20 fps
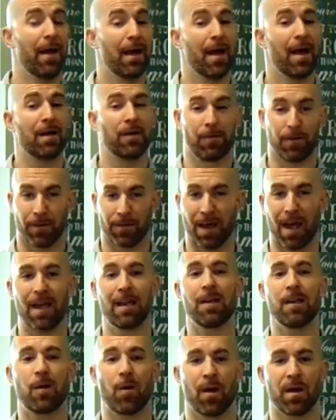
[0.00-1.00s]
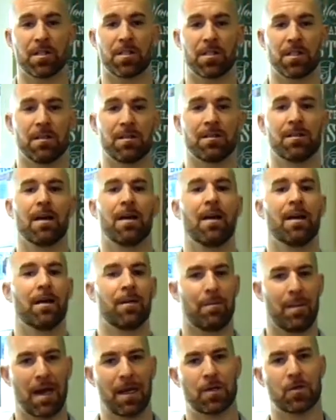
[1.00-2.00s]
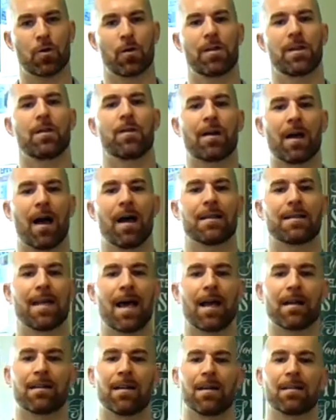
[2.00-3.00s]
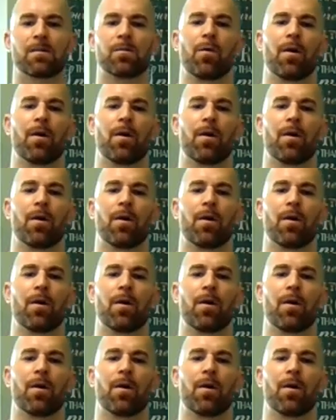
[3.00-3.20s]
And if you have any questions, make sure that you contact us,